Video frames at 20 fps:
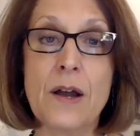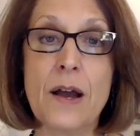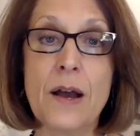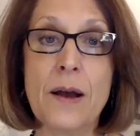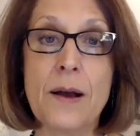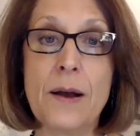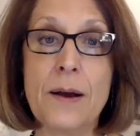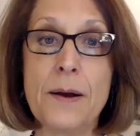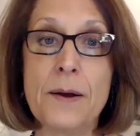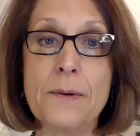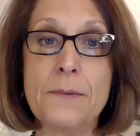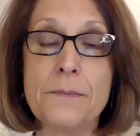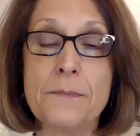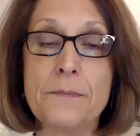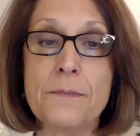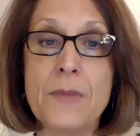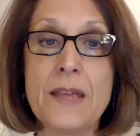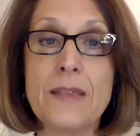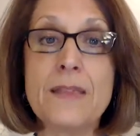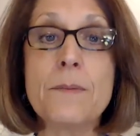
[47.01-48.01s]

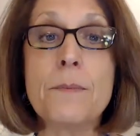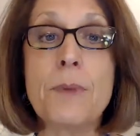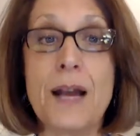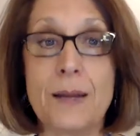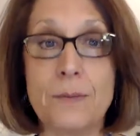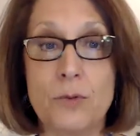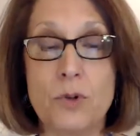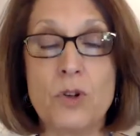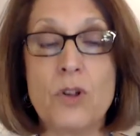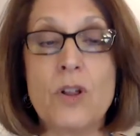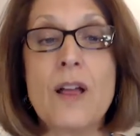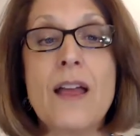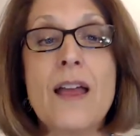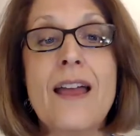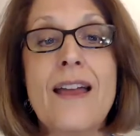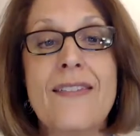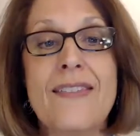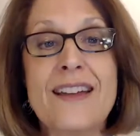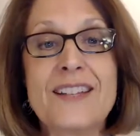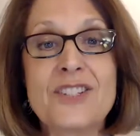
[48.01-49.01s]
um, in the Bible
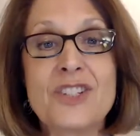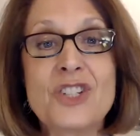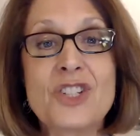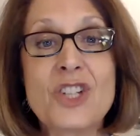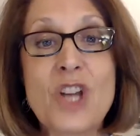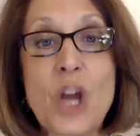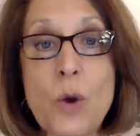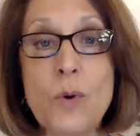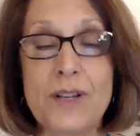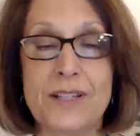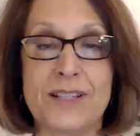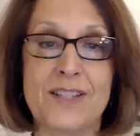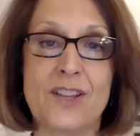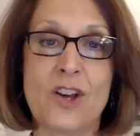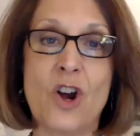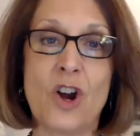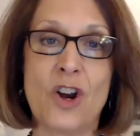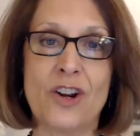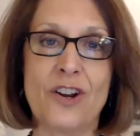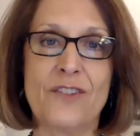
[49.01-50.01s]
that show us the
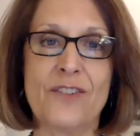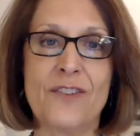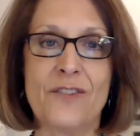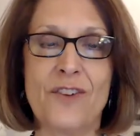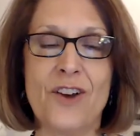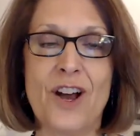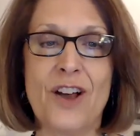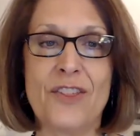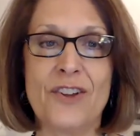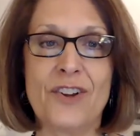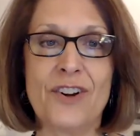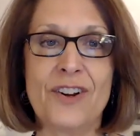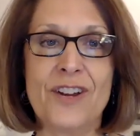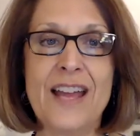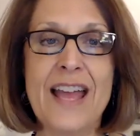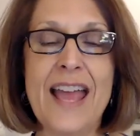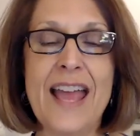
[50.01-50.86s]
heart of the Father.